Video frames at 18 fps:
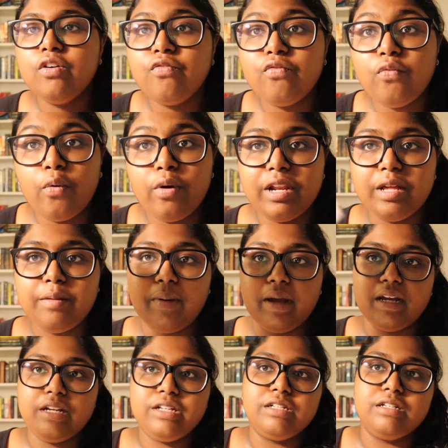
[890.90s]
40
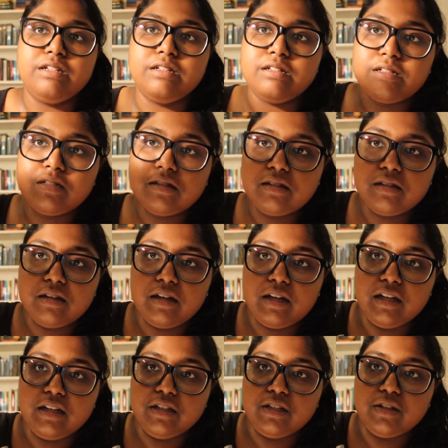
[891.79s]
pages
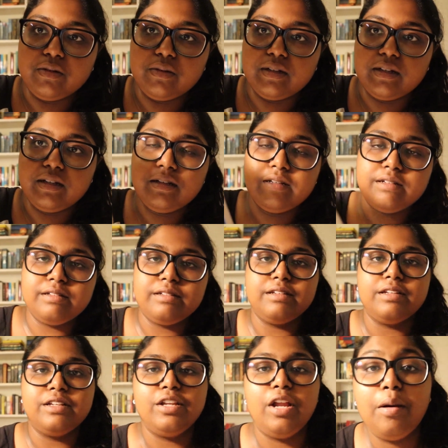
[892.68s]
into it.
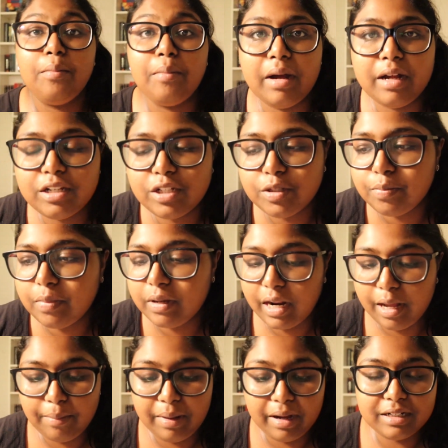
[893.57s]
Not much, but
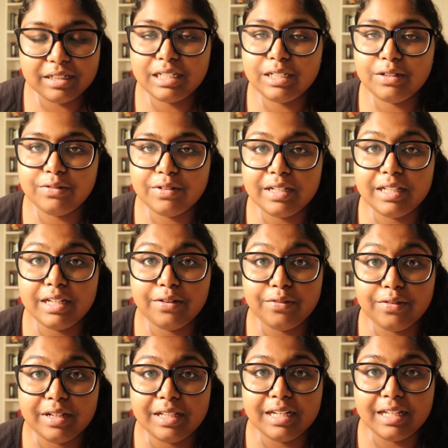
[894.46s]
I'm actually really,
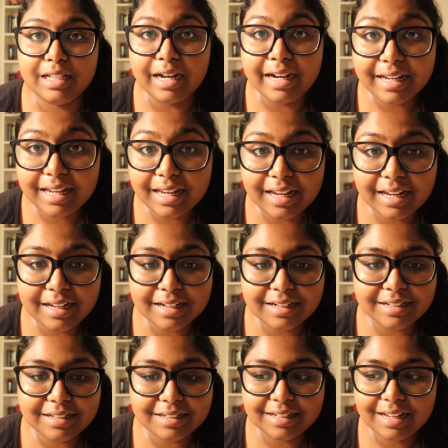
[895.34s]
really liking
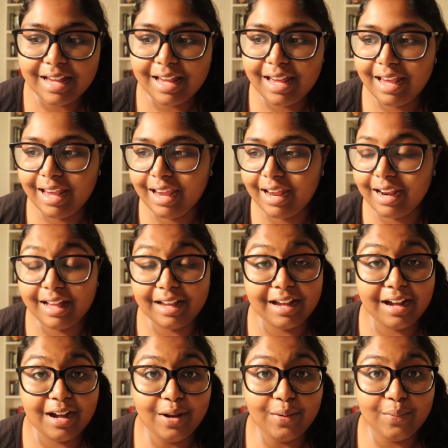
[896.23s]
it, and I
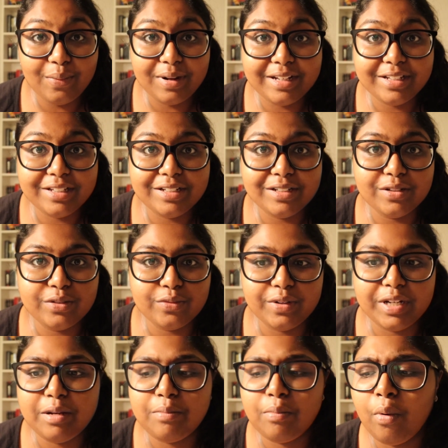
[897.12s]
can't wait to
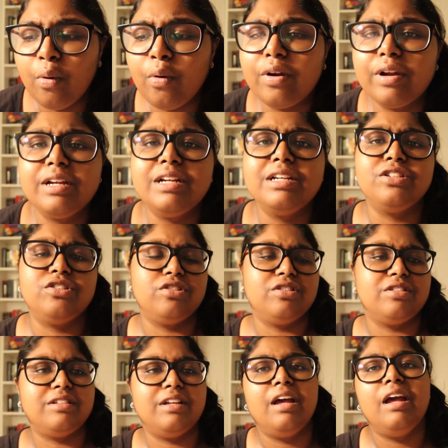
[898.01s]
read more. It's
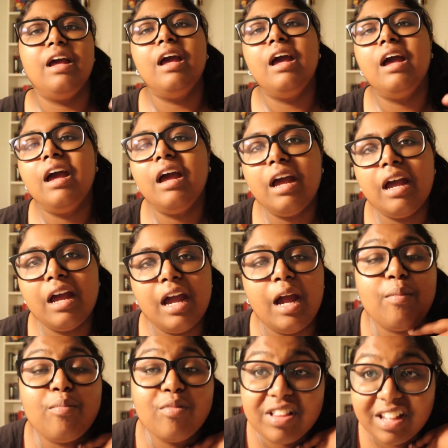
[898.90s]
just,
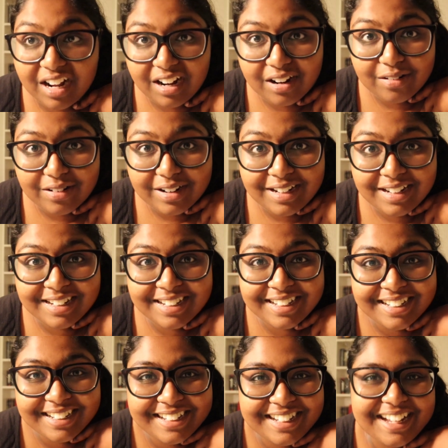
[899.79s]
I'm really hungry,
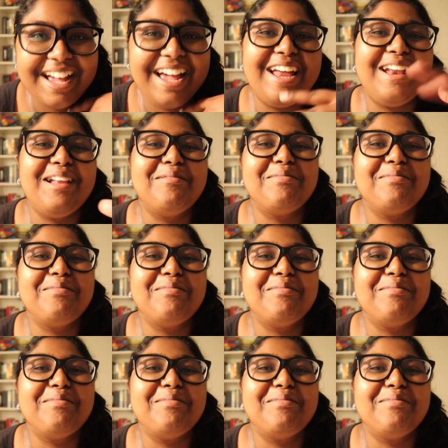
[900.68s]
and